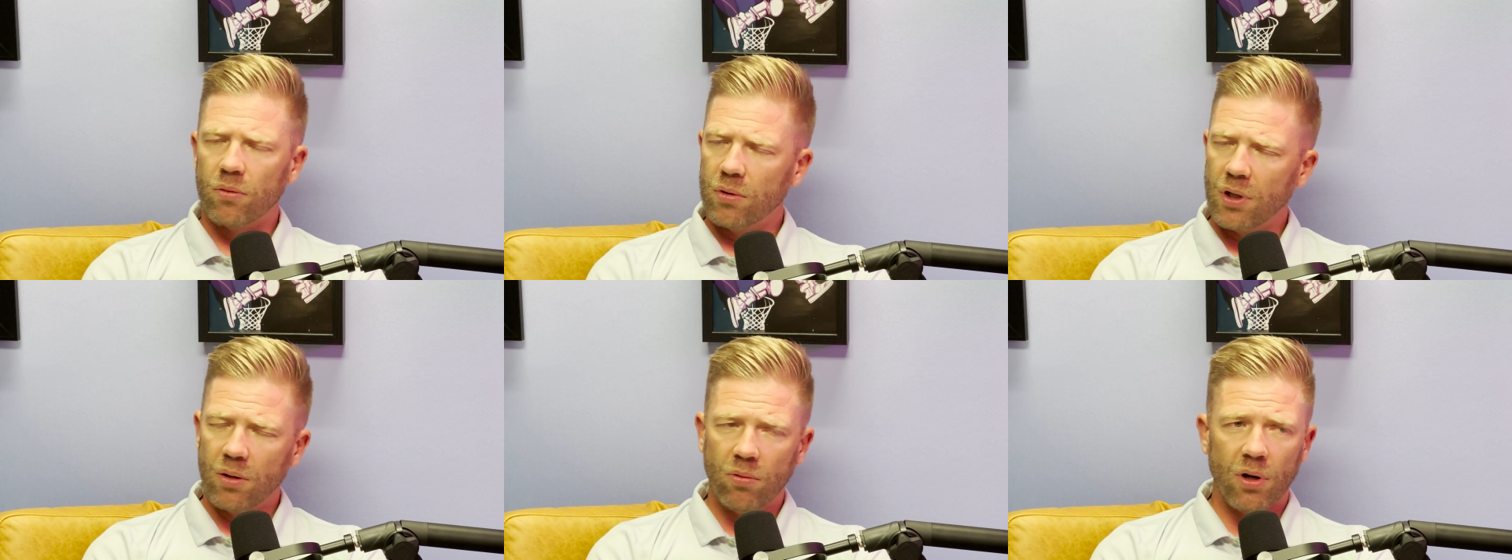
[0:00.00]

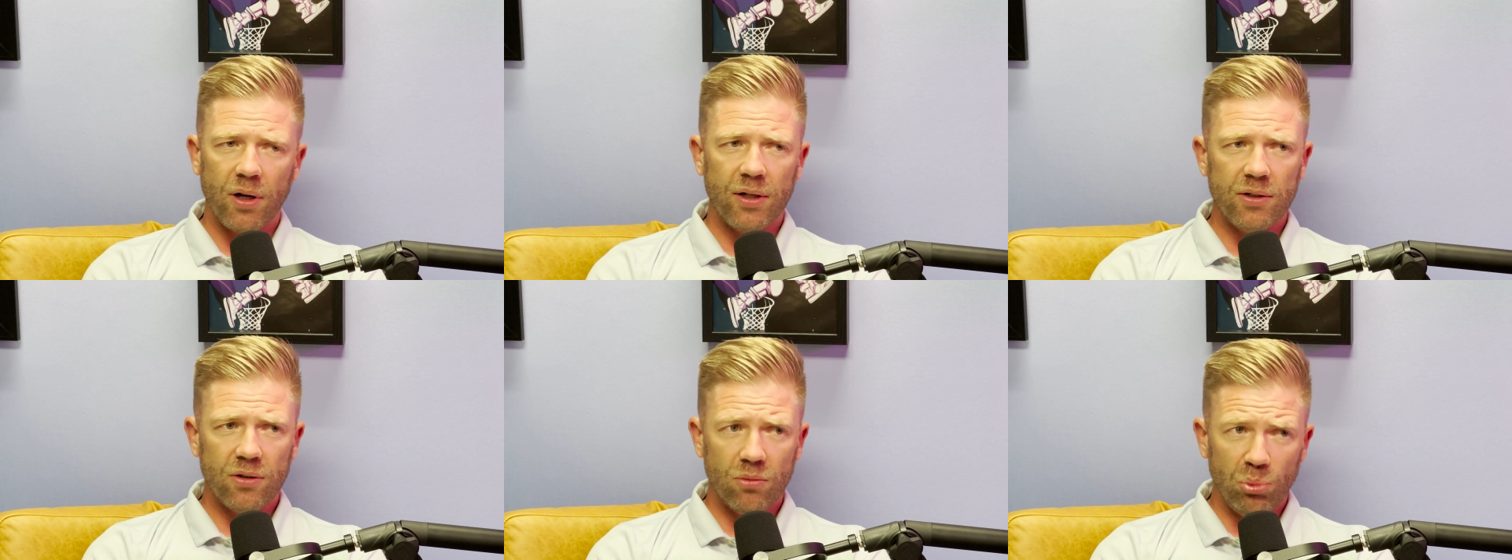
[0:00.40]

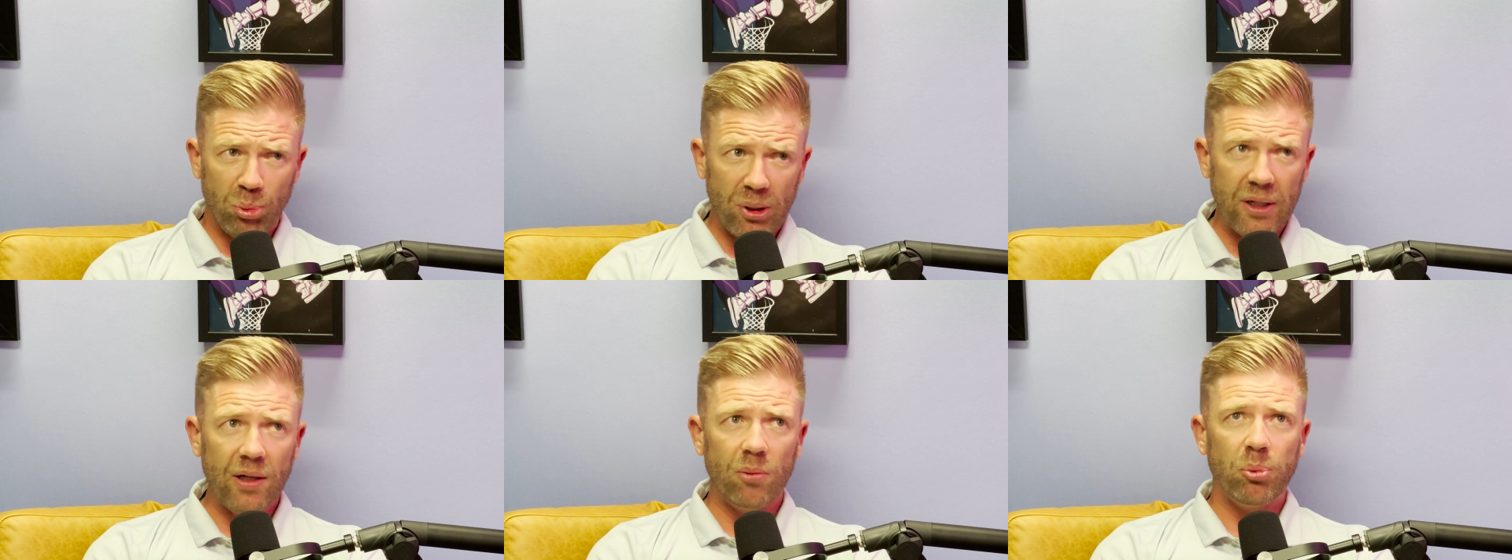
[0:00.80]
wanting to
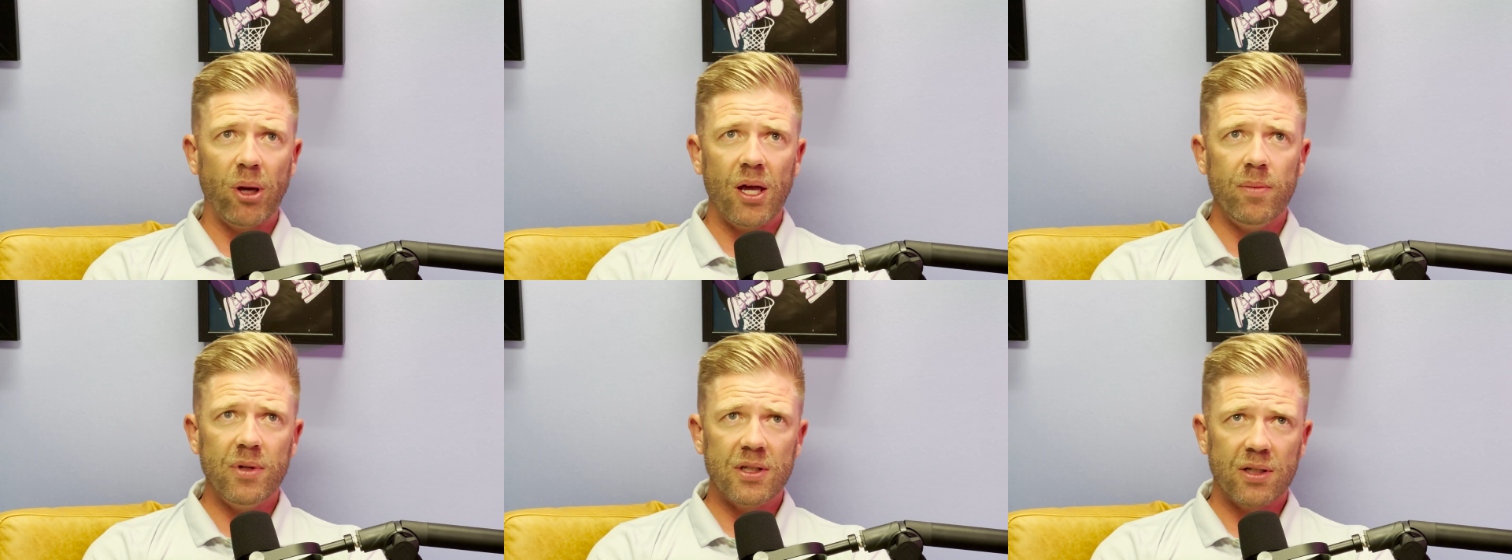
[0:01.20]
be a
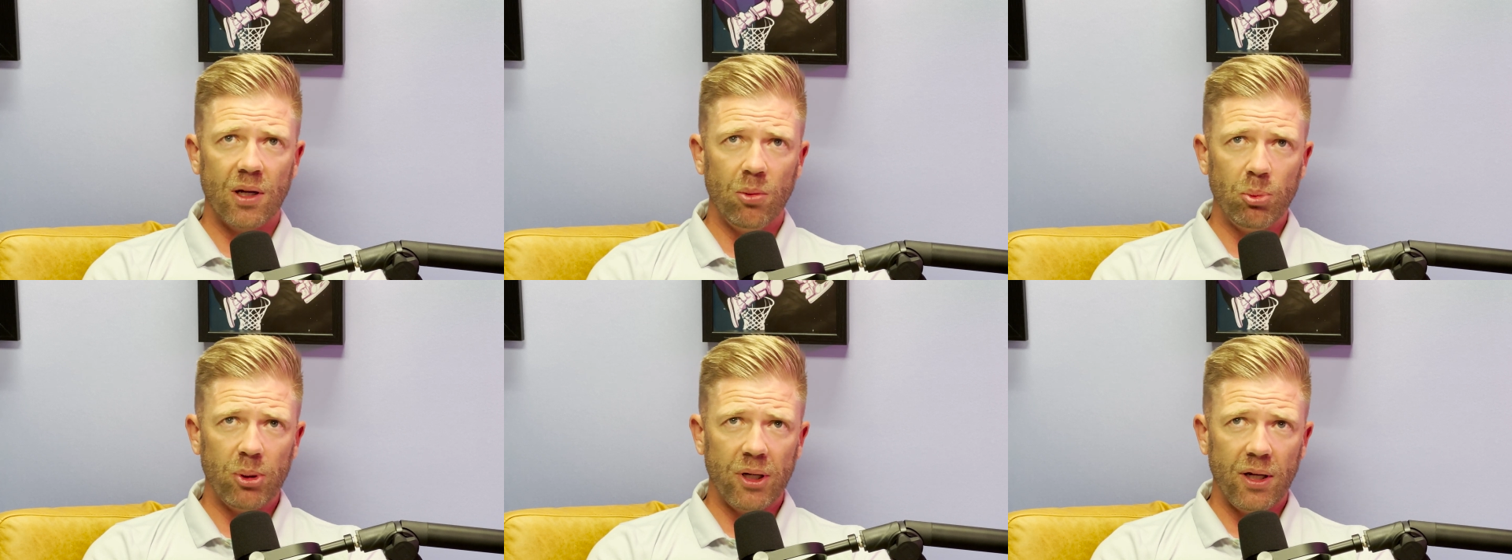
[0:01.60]
payments
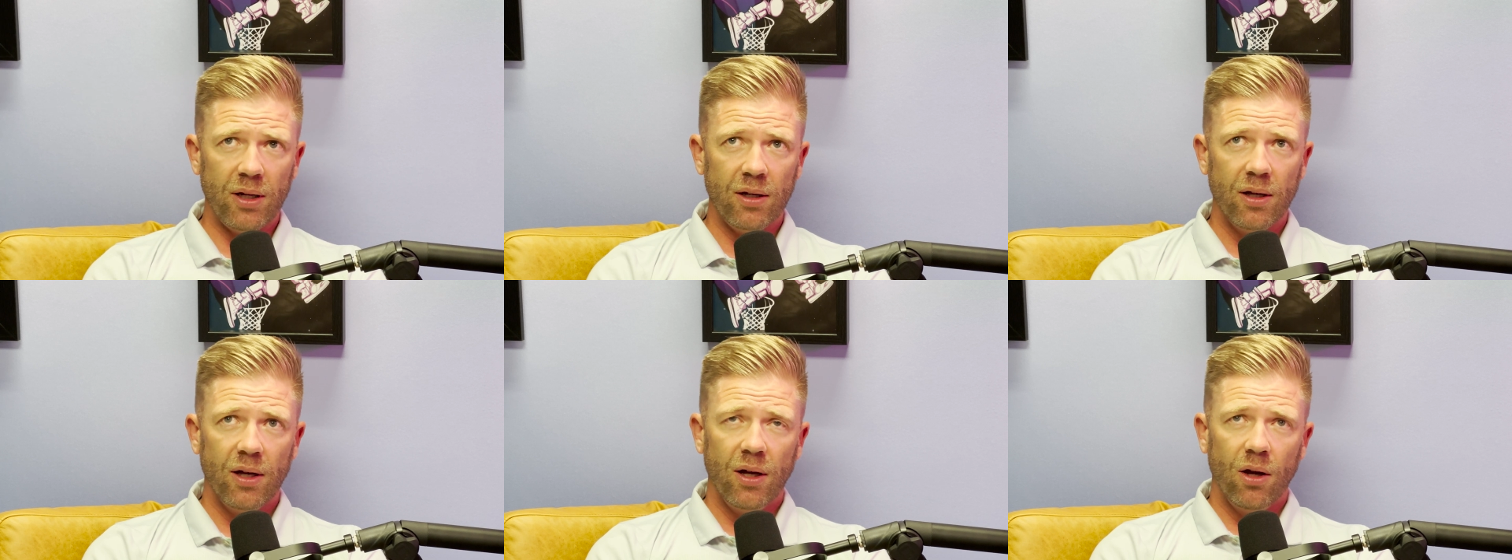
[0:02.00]

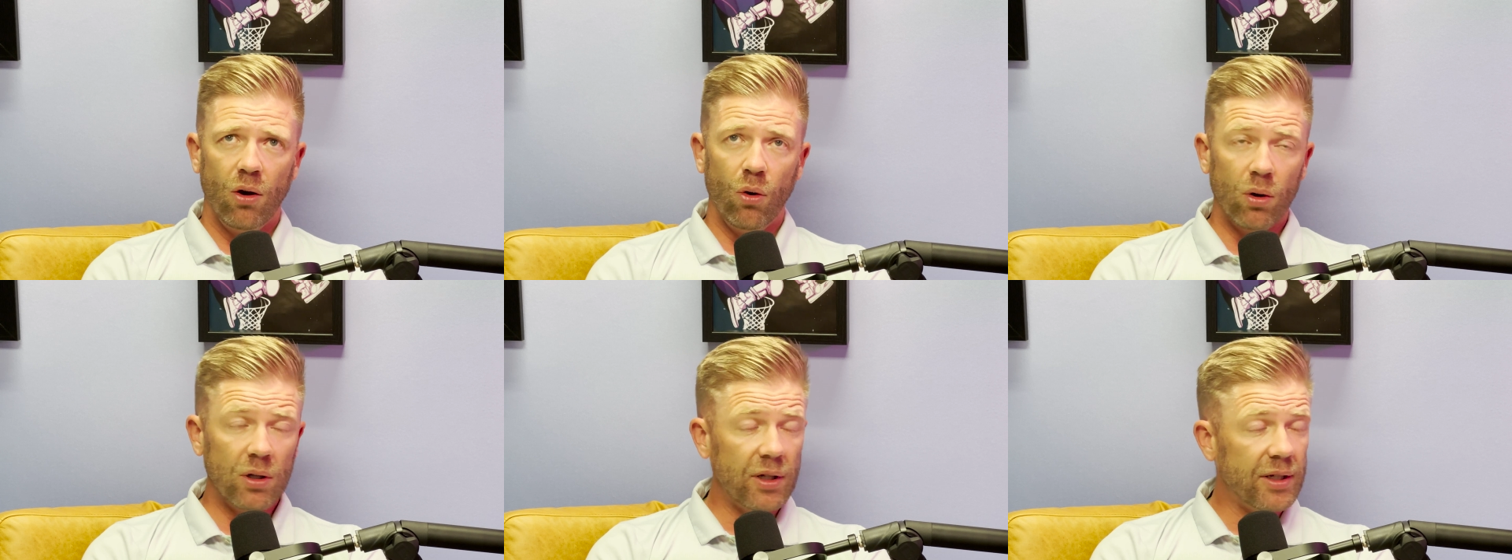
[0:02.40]
company,
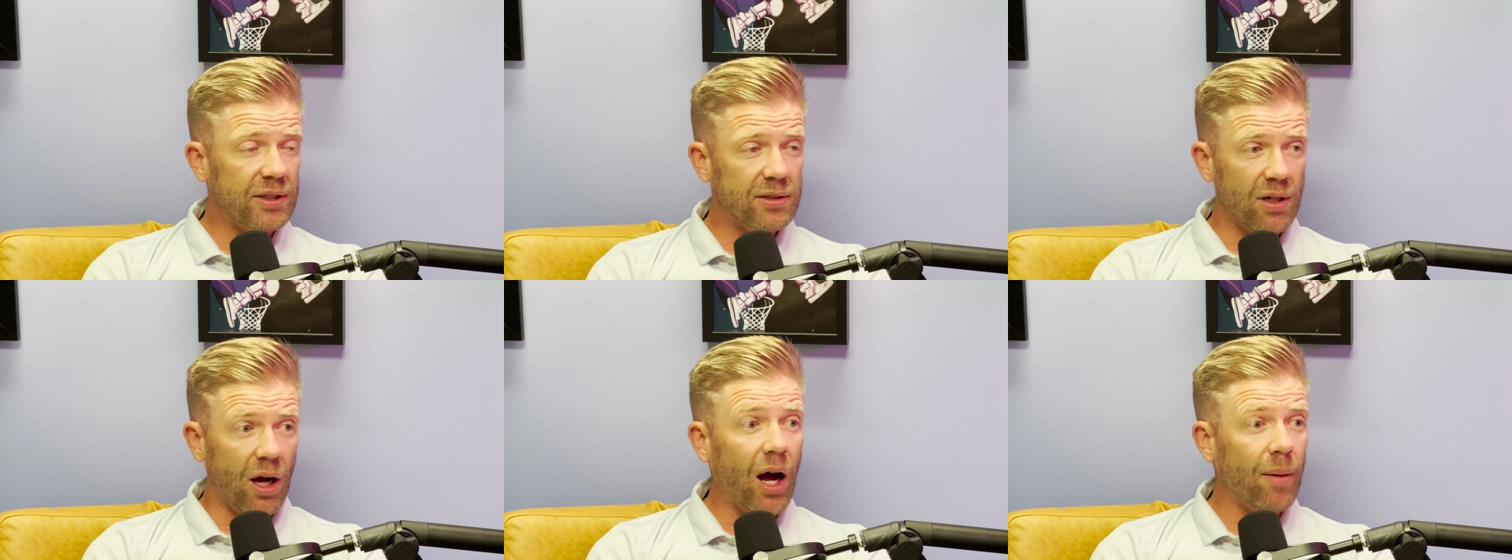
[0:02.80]
or at
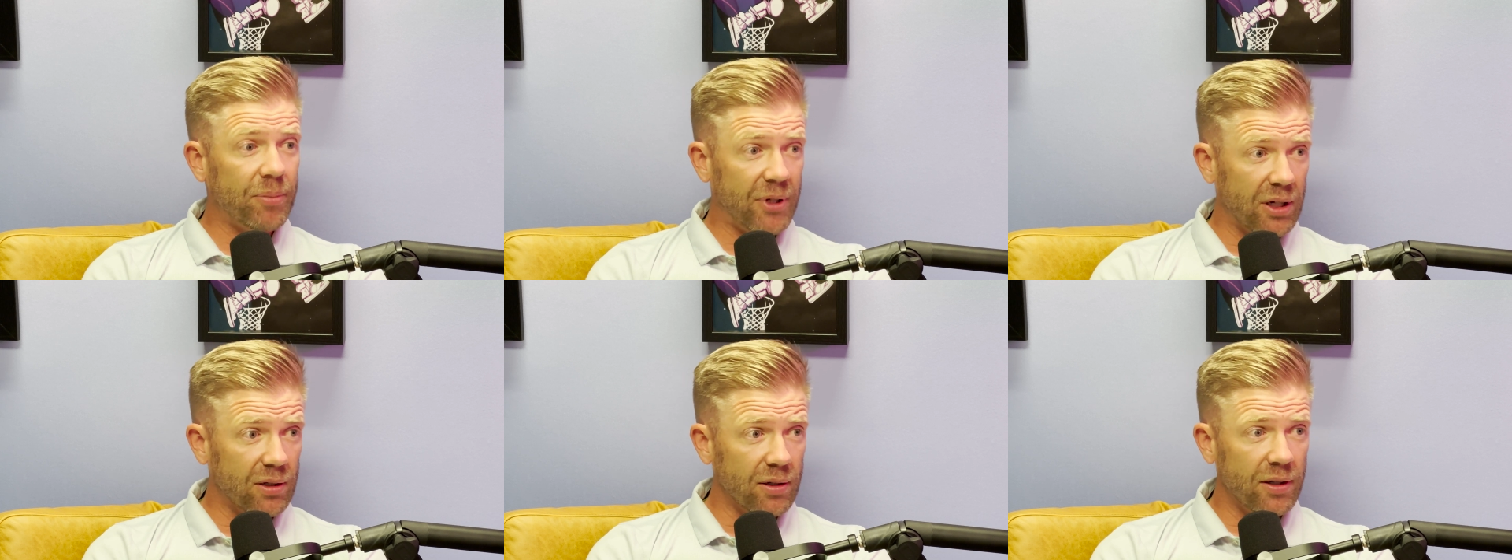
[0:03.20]
least
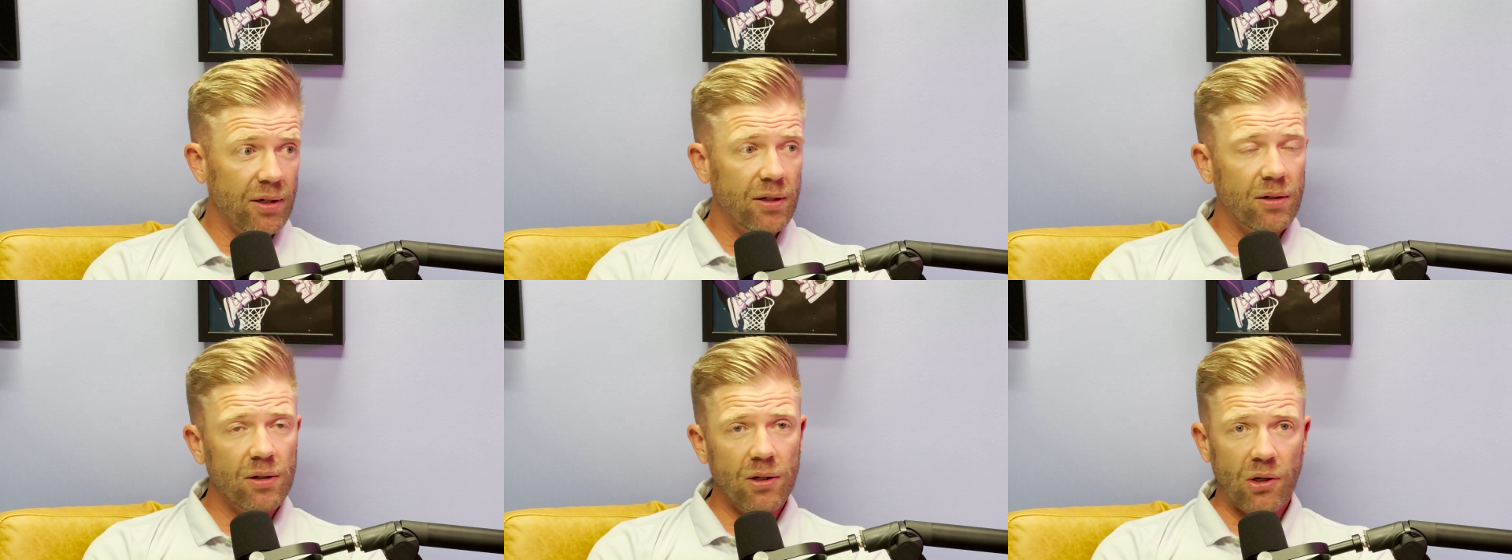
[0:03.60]
optically,